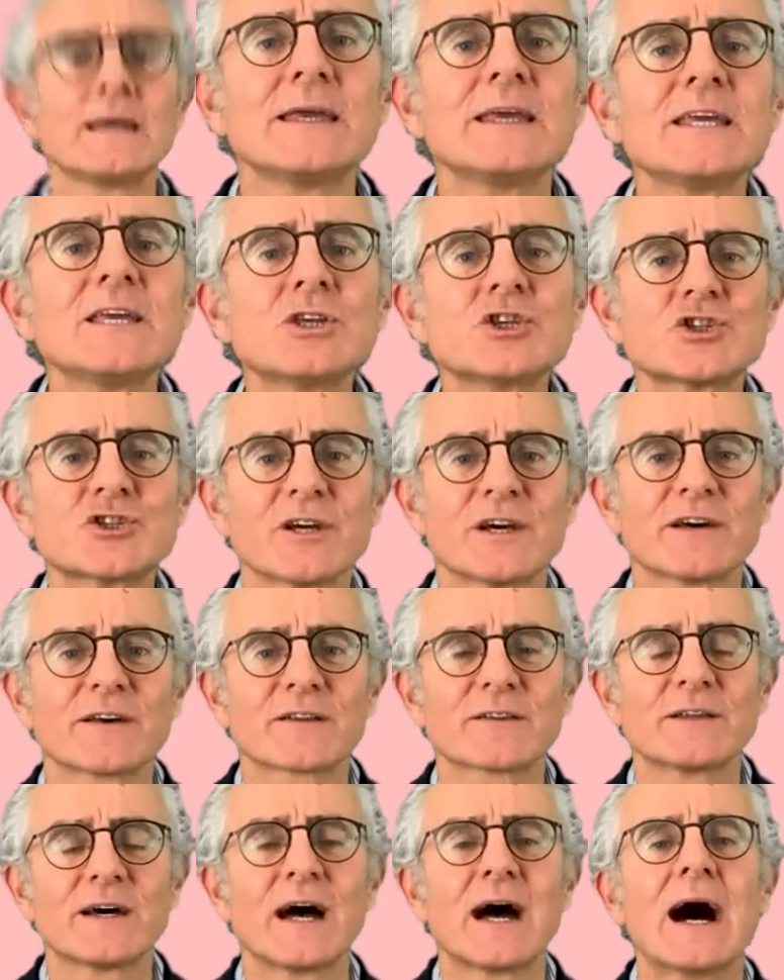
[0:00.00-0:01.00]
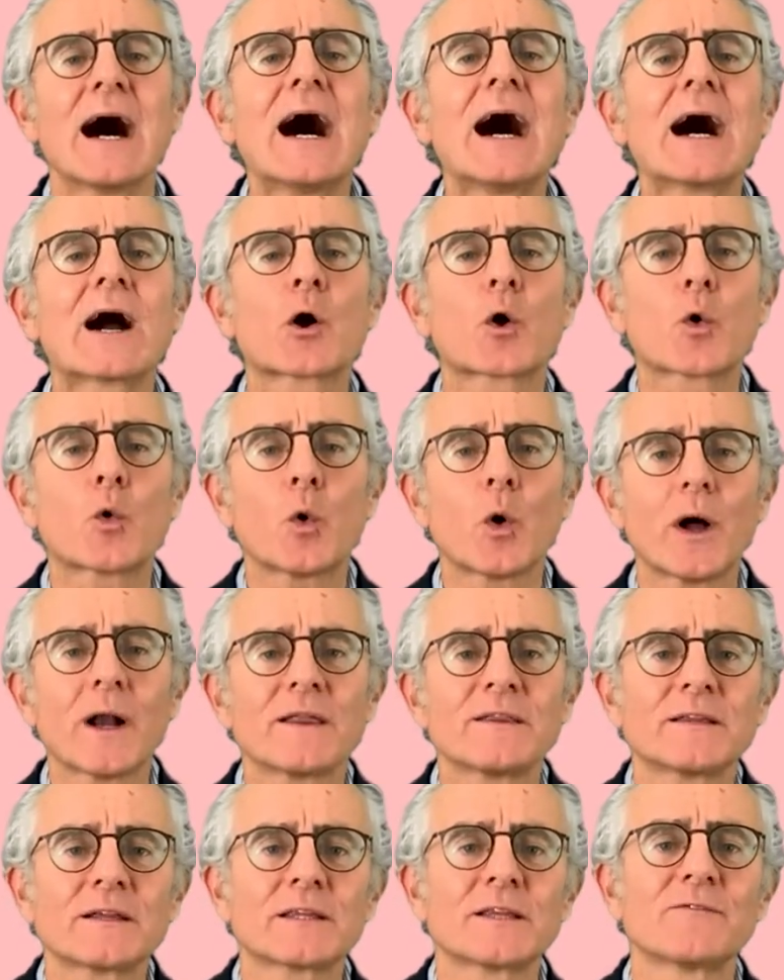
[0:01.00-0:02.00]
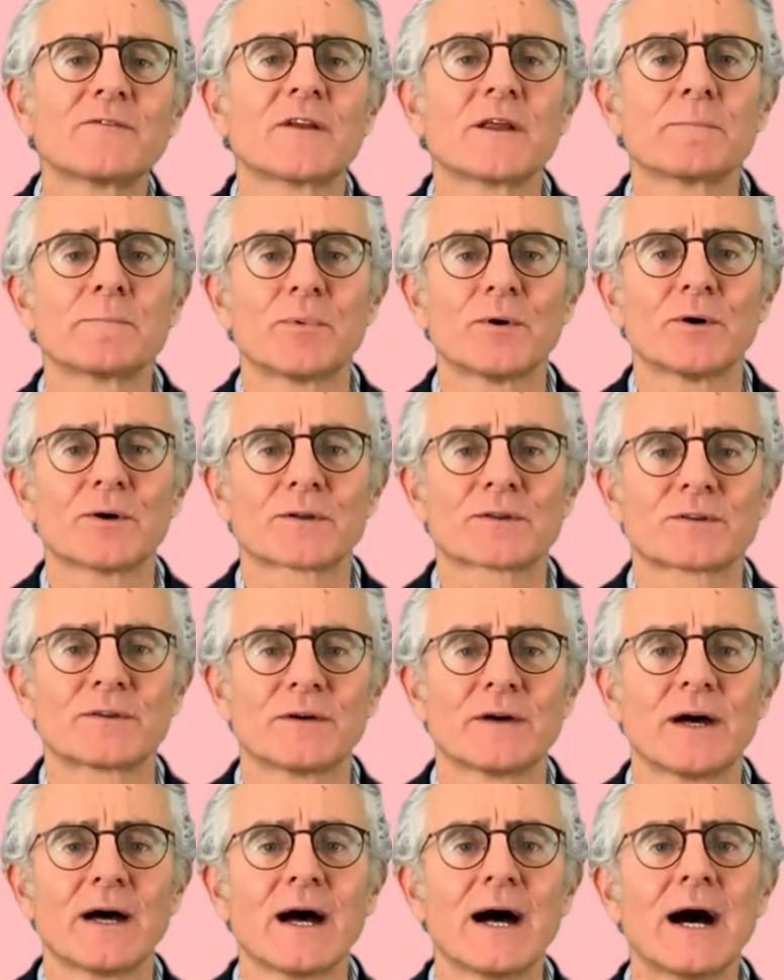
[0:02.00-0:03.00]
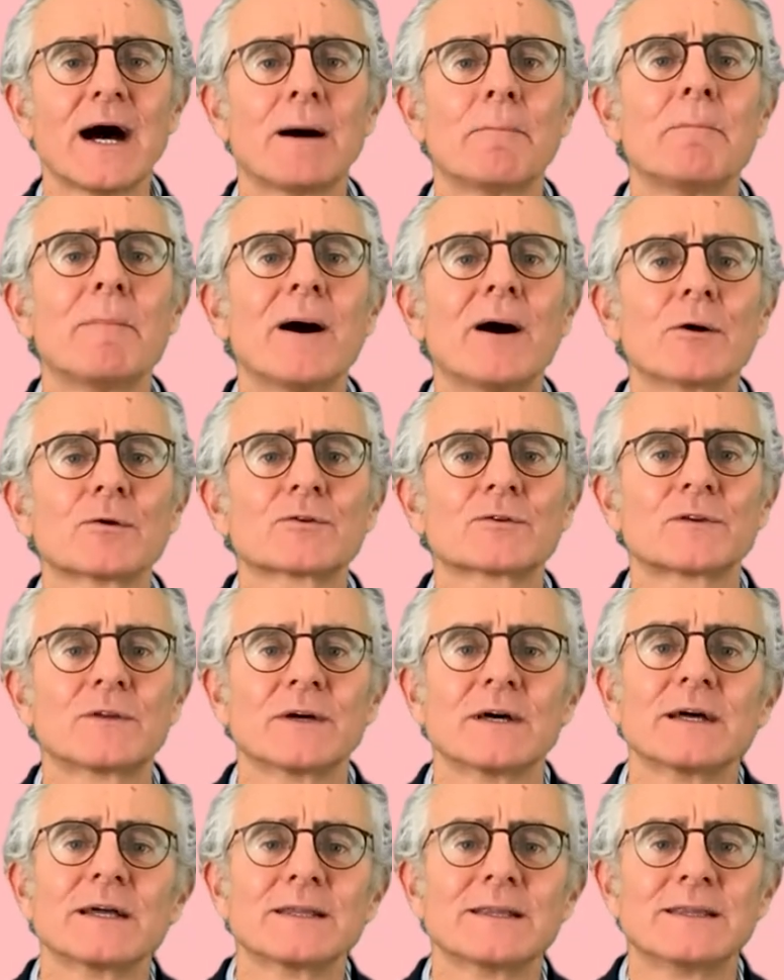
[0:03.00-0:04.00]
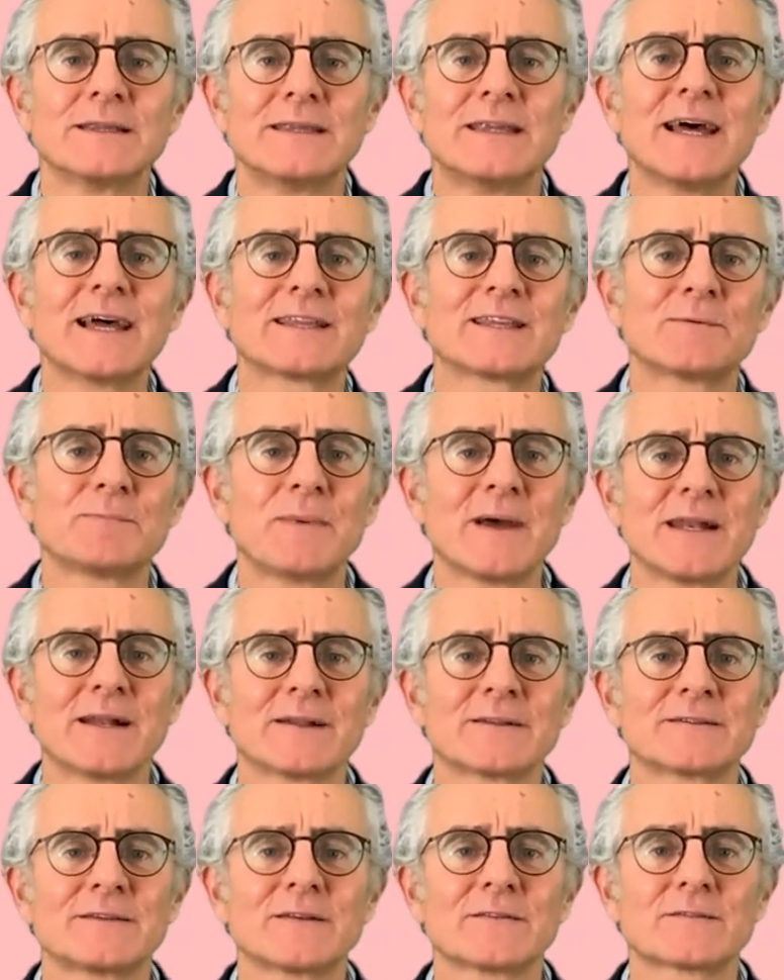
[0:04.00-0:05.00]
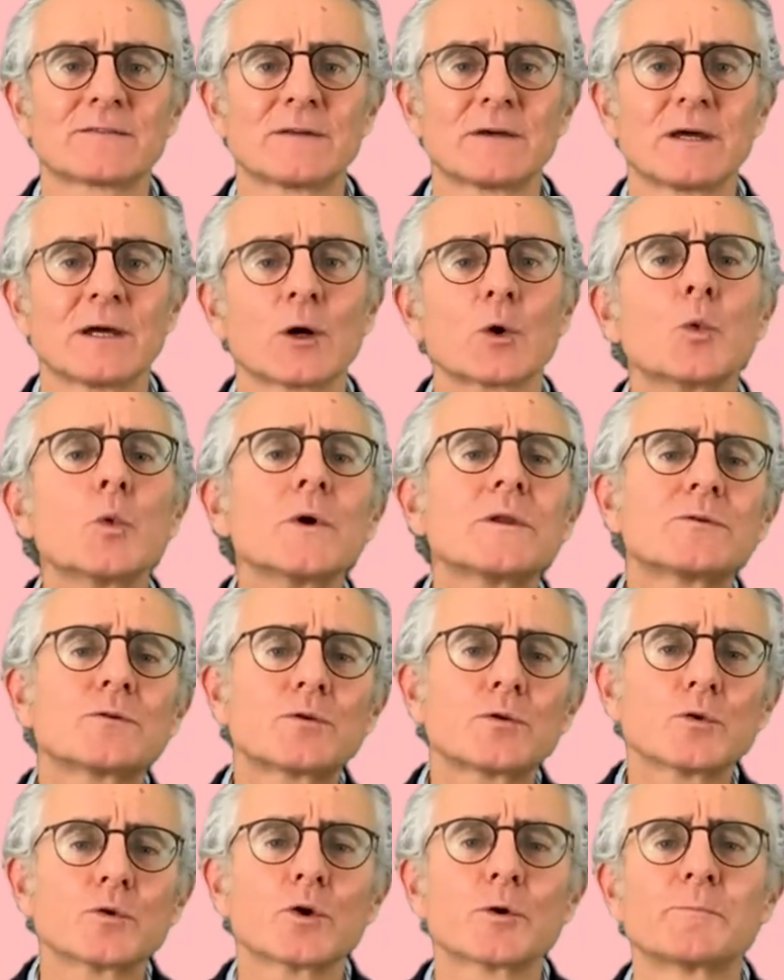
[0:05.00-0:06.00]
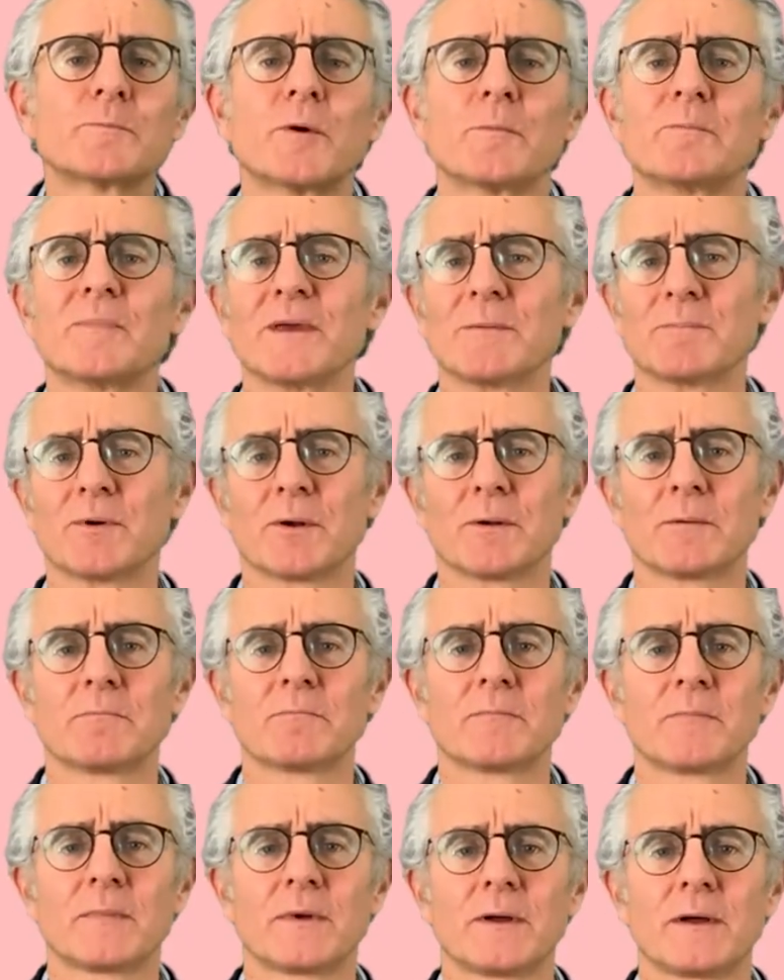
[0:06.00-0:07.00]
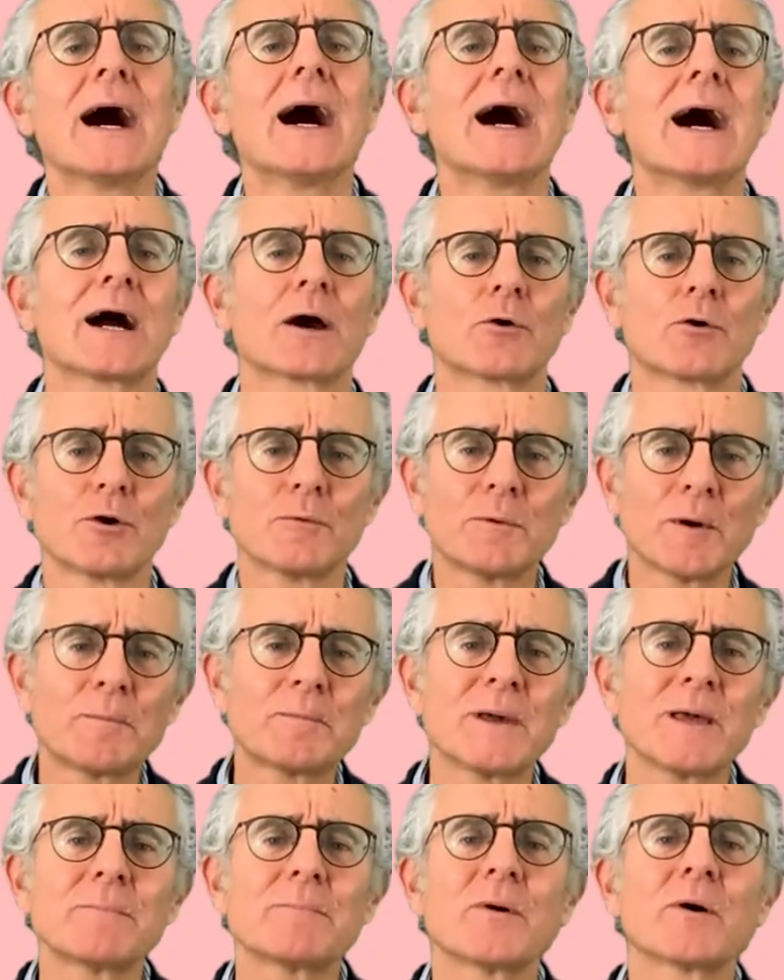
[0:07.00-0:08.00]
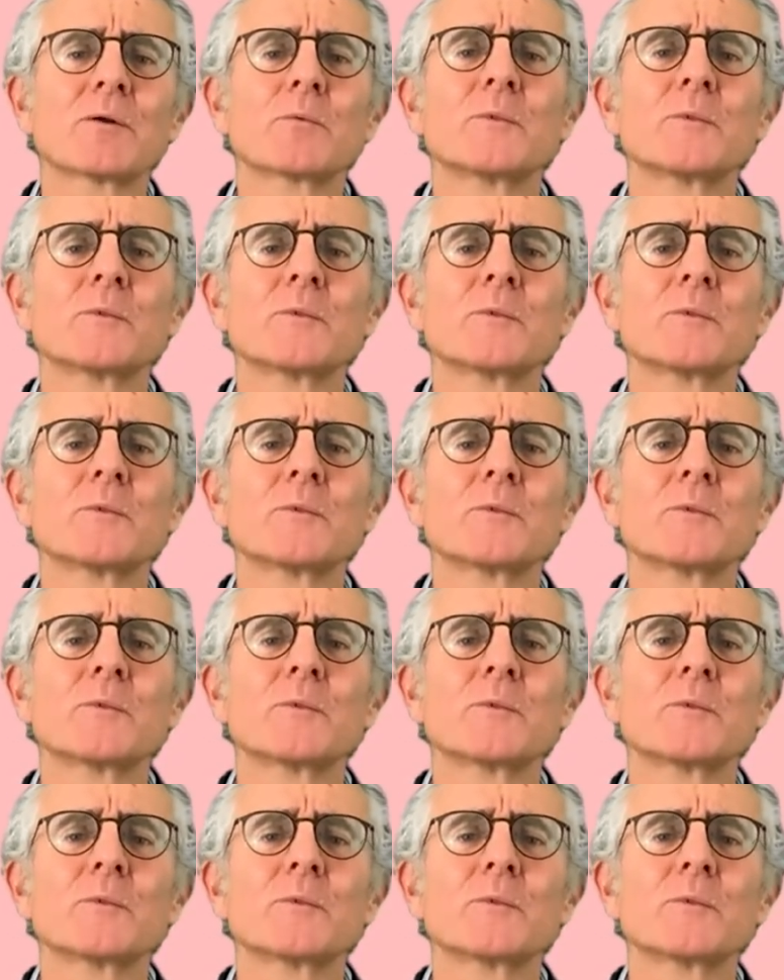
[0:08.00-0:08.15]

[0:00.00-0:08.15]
He shared a qualitative report about death penalties with two groups of people. A group of people